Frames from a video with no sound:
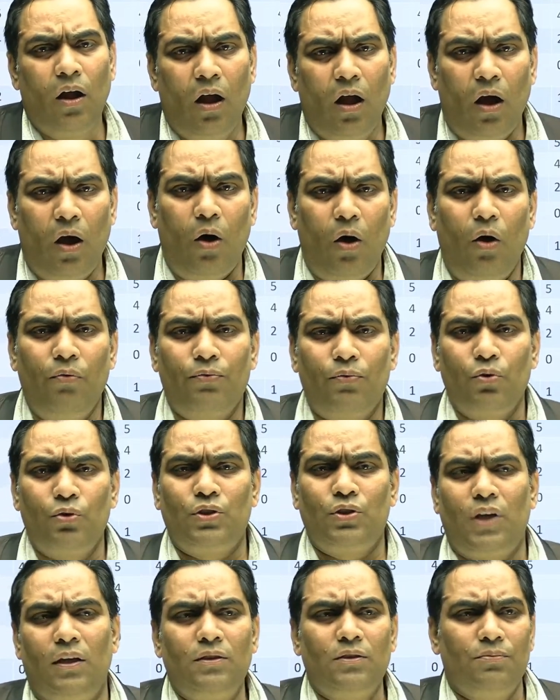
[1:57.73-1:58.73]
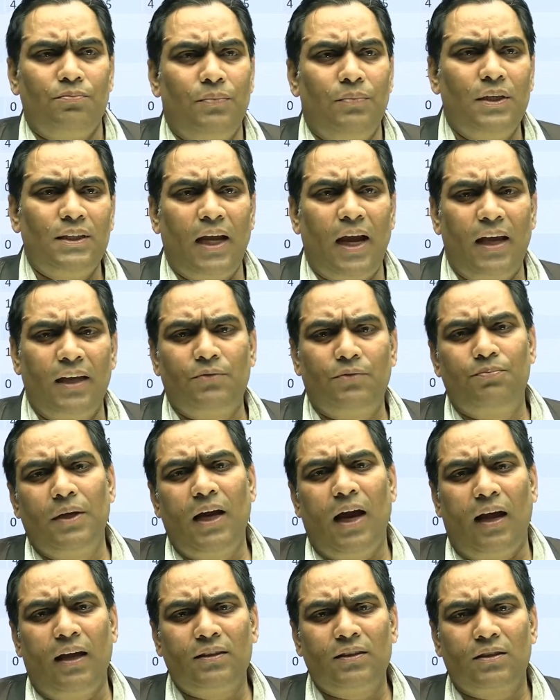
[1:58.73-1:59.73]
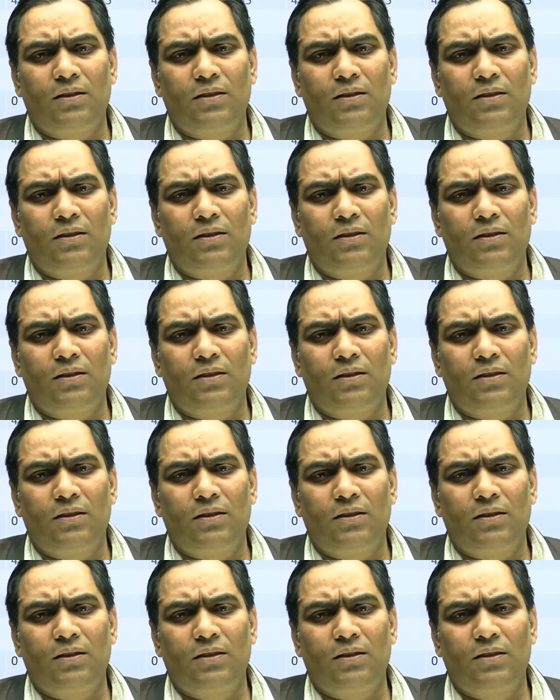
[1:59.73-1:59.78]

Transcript: of questions which has been asked